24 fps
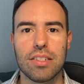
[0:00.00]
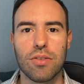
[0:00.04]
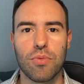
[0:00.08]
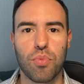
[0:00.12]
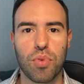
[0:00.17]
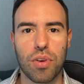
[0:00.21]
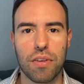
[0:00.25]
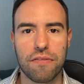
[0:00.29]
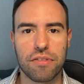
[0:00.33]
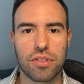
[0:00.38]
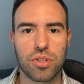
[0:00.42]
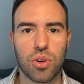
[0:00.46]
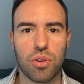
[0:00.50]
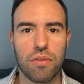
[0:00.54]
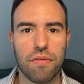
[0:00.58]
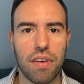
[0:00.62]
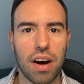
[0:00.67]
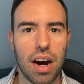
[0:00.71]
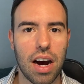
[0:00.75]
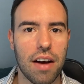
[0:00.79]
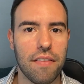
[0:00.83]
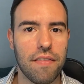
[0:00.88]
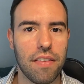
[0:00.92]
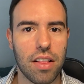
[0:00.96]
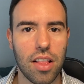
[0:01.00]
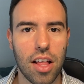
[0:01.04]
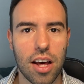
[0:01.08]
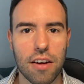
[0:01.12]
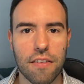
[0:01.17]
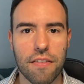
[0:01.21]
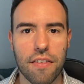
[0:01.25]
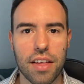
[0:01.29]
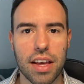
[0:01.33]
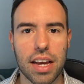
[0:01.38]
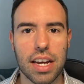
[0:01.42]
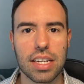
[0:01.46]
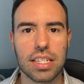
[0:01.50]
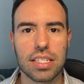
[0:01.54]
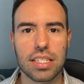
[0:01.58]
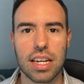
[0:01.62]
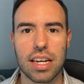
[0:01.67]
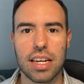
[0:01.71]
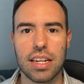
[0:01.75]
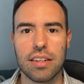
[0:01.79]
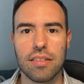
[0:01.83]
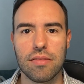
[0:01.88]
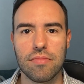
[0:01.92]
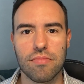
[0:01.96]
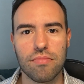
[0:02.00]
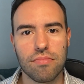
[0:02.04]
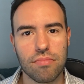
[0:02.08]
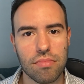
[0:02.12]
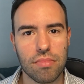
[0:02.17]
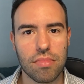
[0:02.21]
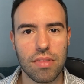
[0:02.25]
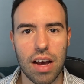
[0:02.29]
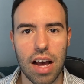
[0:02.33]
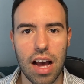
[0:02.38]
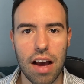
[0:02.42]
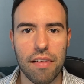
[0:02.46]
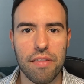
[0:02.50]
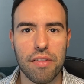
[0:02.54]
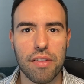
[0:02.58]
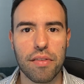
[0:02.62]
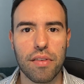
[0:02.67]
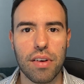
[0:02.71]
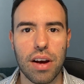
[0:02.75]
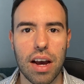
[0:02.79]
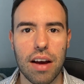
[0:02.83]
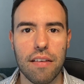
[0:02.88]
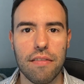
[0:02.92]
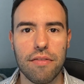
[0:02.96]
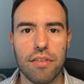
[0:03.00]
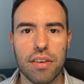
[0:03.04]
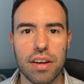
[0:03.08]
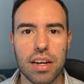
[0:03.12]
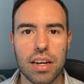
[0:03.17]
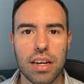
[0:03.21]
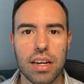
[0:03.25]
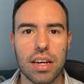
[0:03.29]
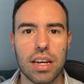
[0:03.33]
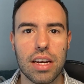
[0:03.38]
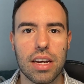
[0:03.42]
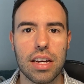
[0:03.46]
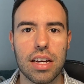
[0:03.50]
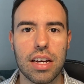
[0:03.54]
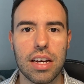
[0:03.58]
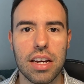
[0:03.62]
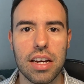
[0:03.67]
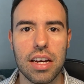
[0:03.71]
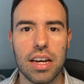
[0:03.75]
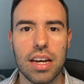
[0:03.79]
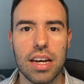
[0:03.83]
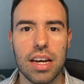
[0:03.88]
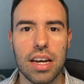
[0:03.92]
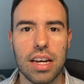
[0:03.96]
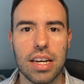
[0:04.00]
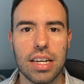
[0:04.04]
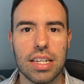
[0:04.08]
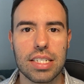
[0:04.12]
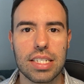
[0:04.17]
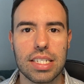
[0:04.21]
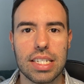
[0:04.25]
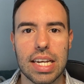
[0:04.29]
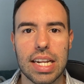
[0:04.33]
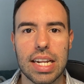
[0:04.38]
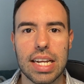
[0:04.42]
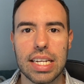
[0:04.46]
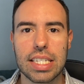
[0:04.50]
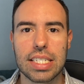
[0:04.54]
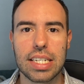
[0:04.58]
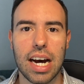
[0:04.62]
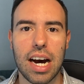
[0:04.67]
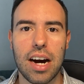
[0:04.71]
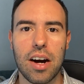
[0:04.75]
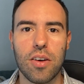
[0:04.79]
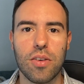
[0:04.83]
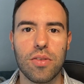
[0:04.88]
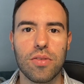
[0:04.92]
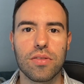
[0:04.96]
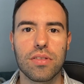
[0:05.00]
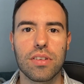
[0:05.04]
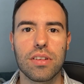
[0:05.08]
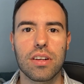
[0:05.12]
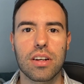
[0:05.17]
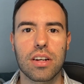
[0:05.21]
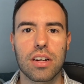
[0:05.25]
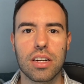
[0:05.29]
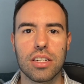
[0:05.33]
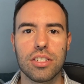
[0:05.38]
We've survived a lot of things, and every city, town,